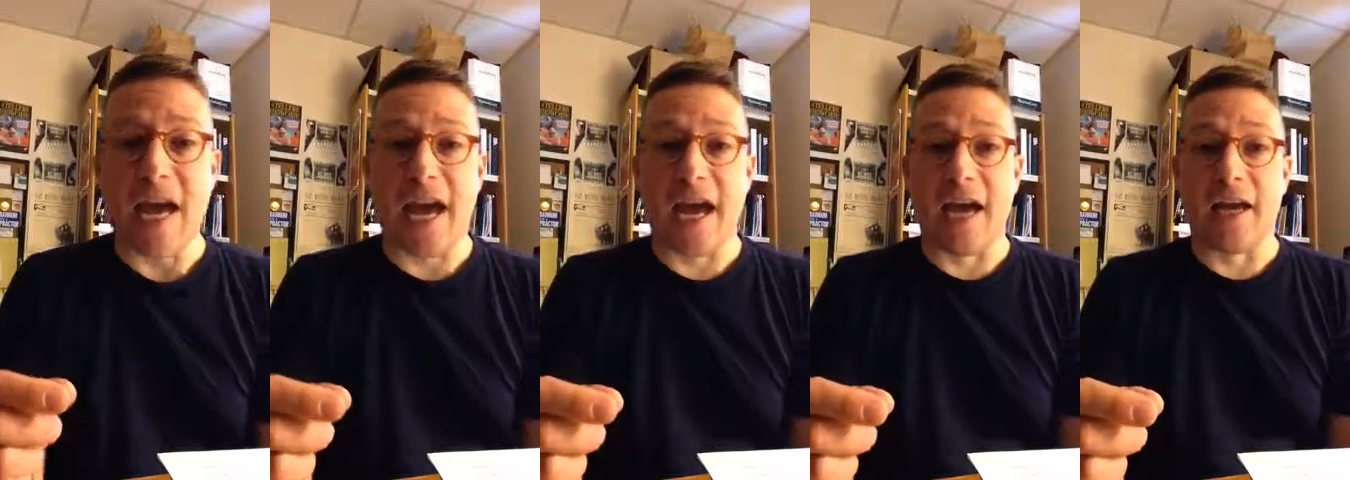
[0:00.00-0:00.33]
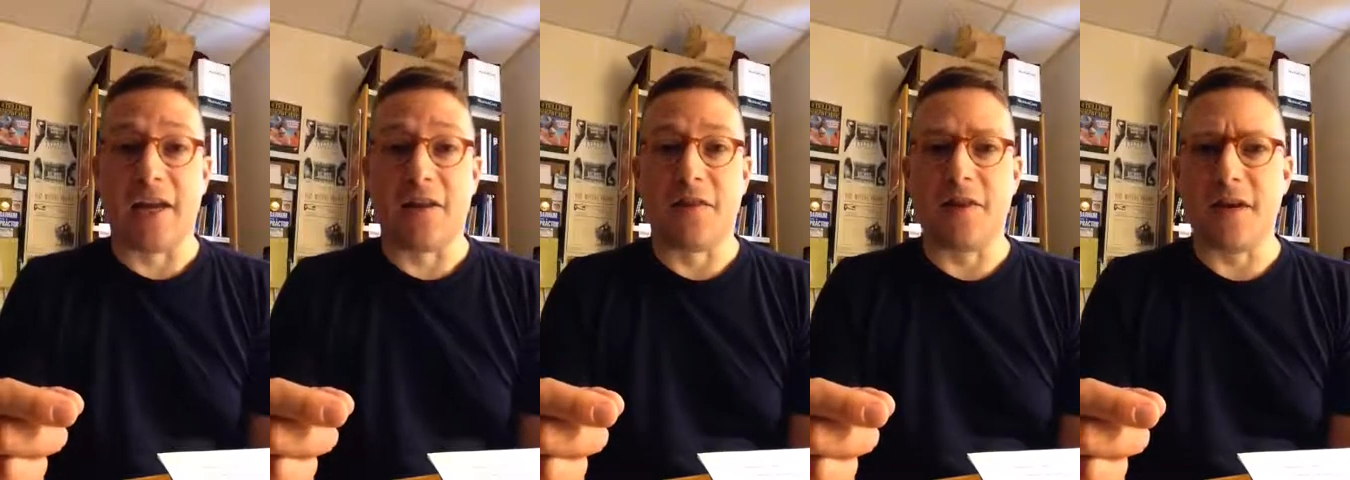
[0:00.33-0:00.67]

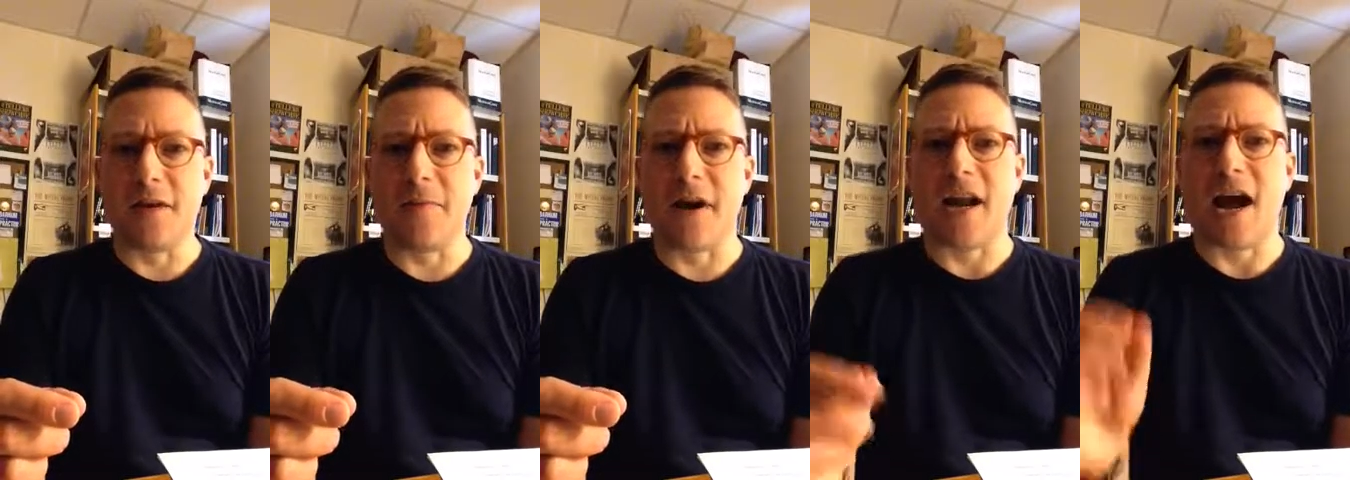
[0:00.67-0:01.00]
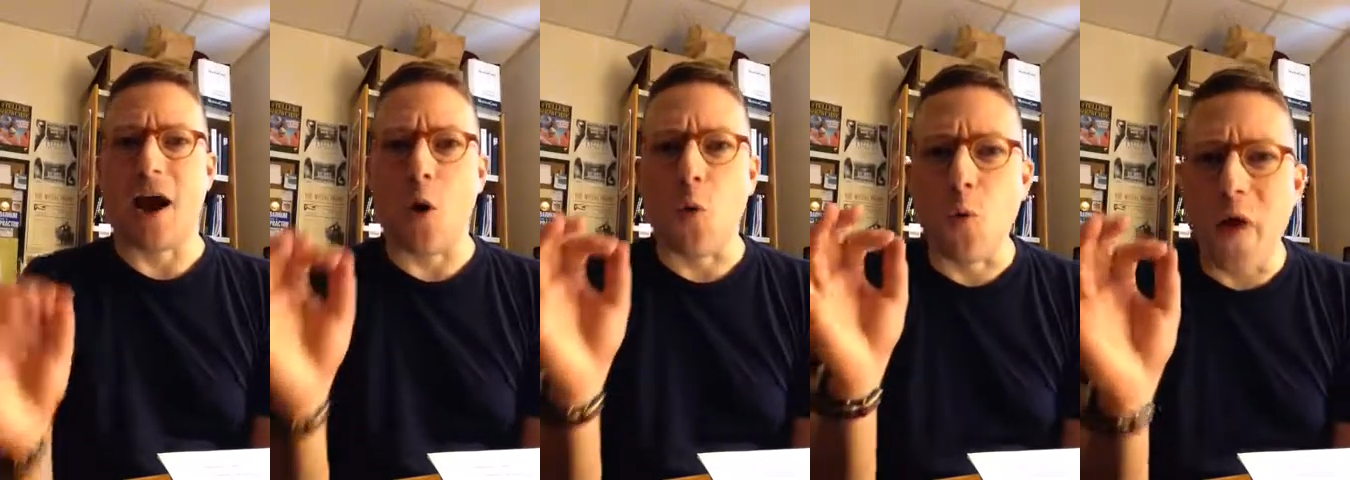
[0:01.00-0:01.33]
and think about
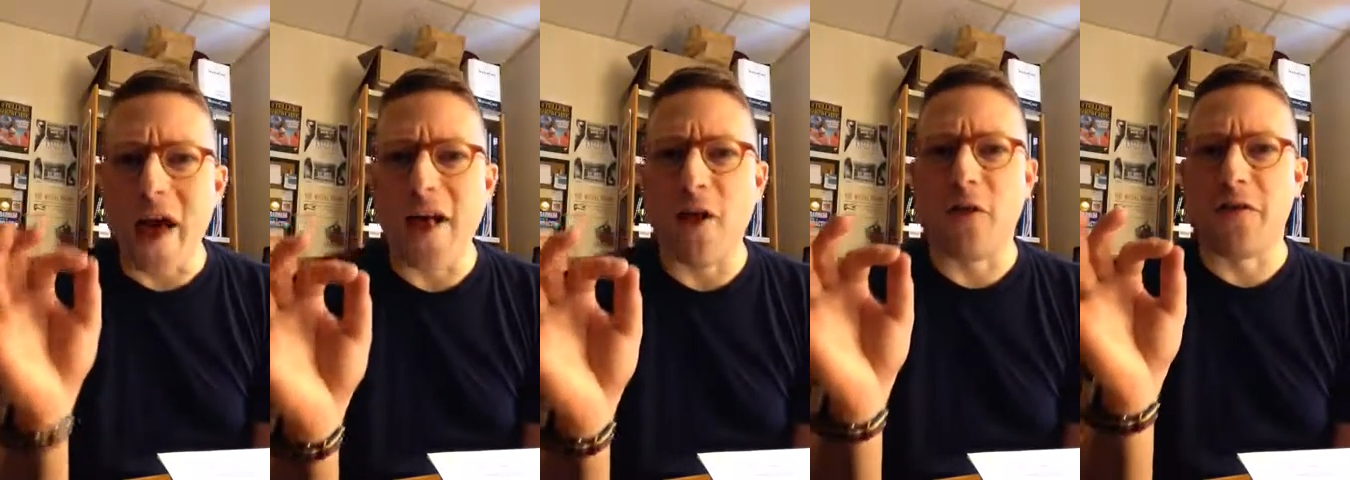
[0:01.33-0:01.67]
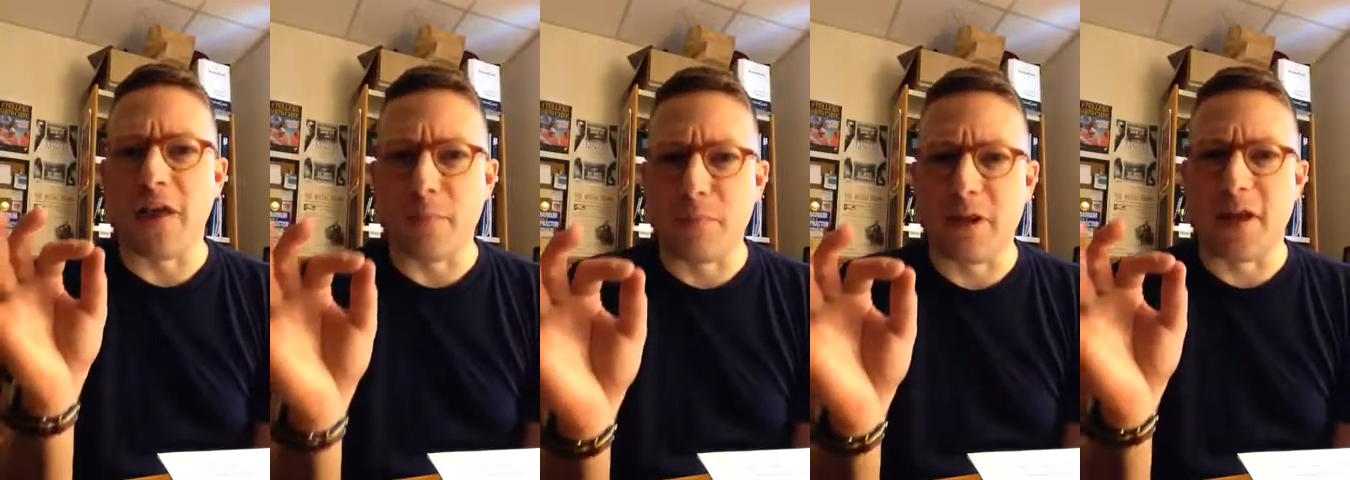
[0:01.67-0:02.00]
how well
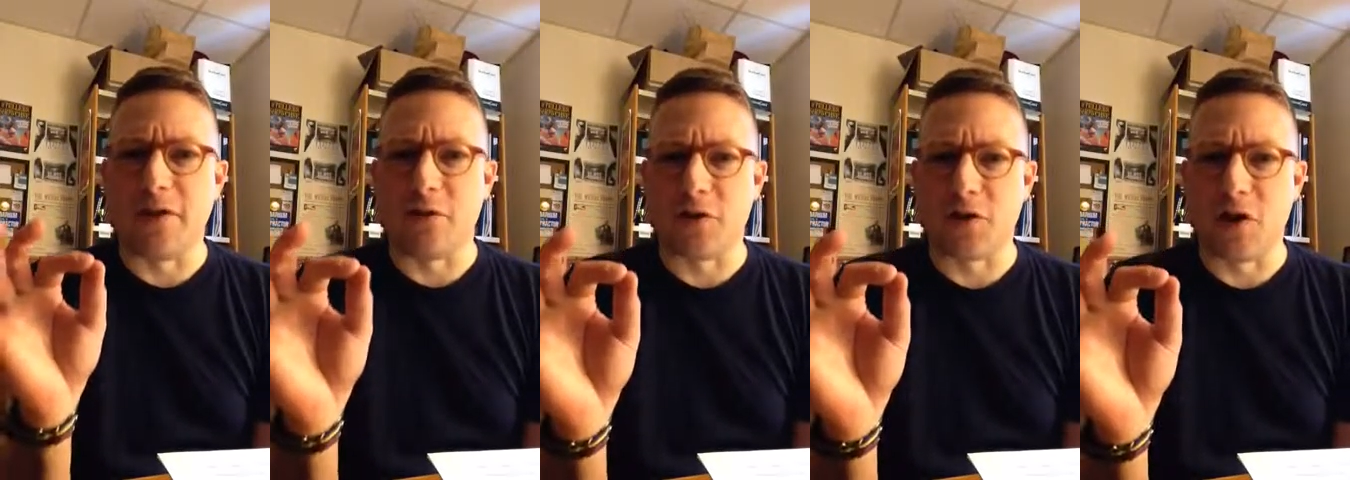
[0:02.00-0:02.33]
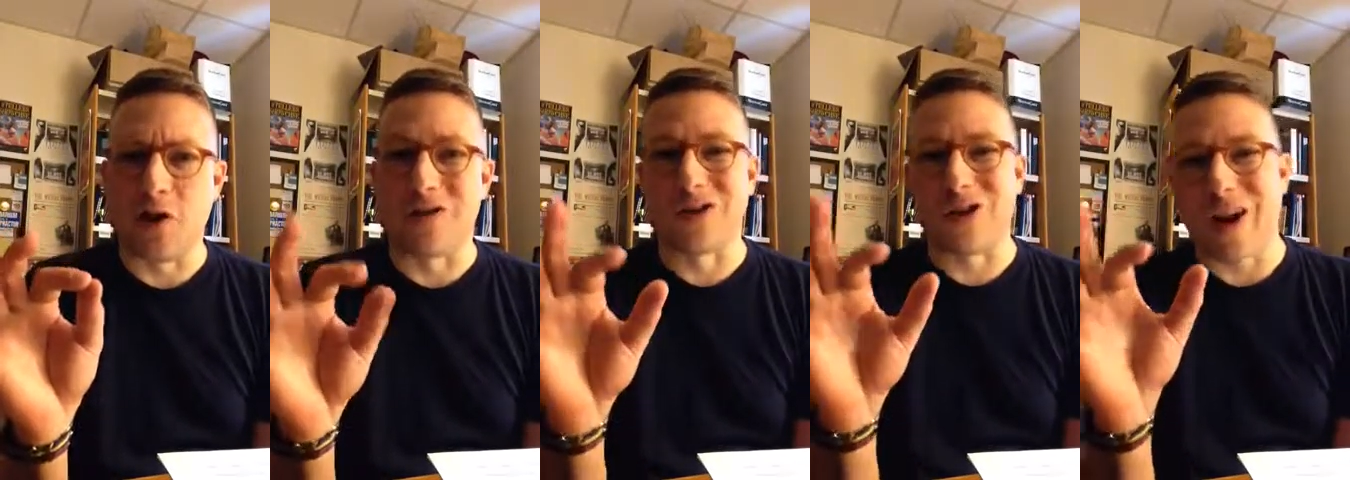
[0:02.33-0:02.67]
they play their
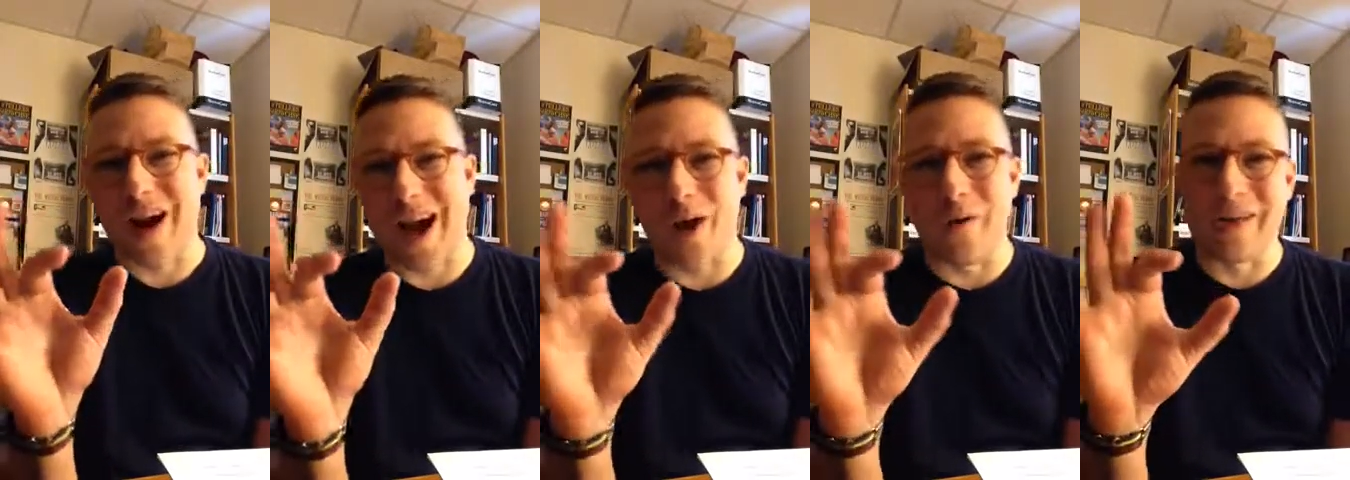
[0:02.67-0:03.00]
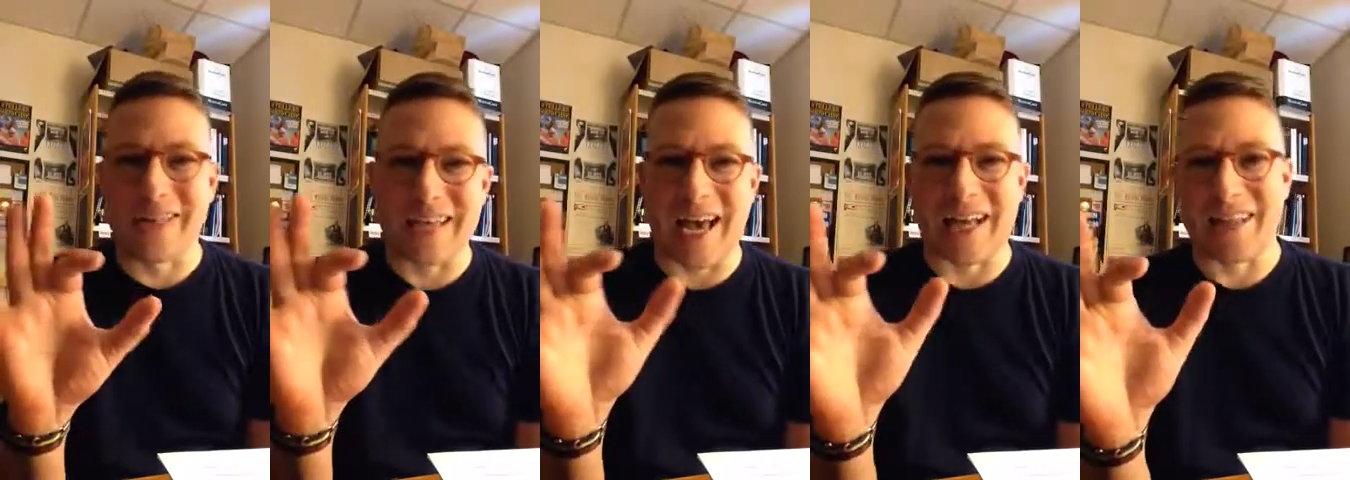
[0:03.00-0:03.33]
songs or how
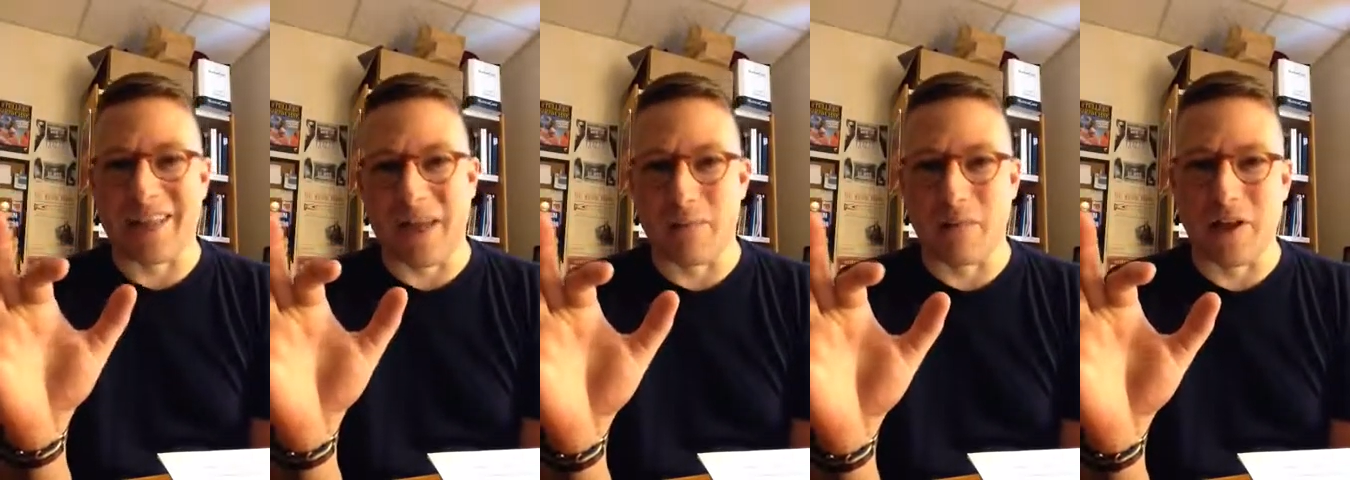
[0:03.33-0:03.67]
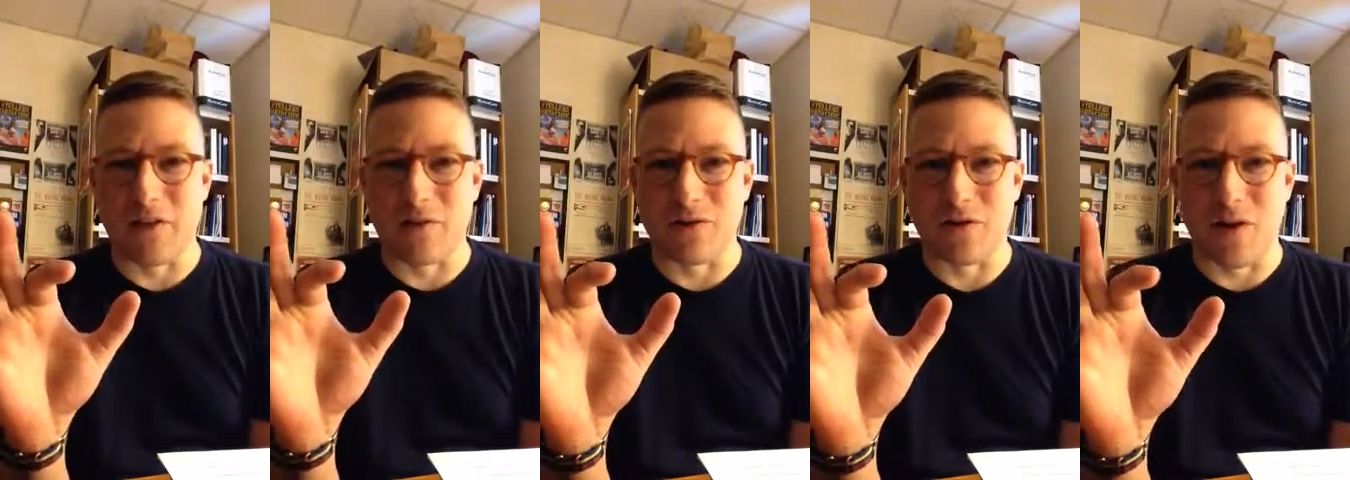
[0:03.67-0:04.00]
exactly they play
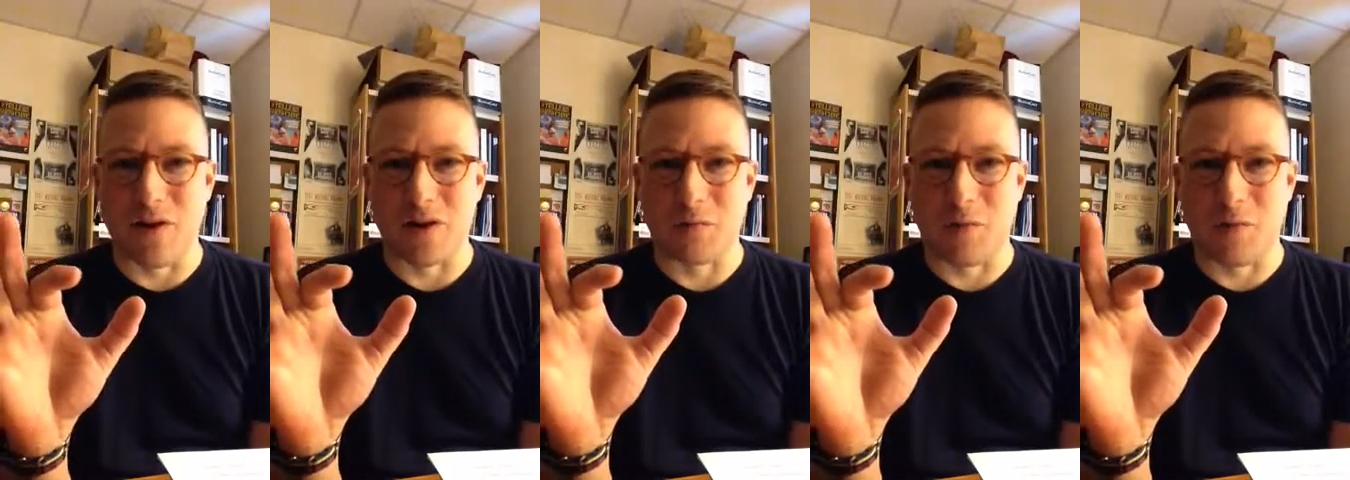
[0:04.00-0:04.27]
their songs,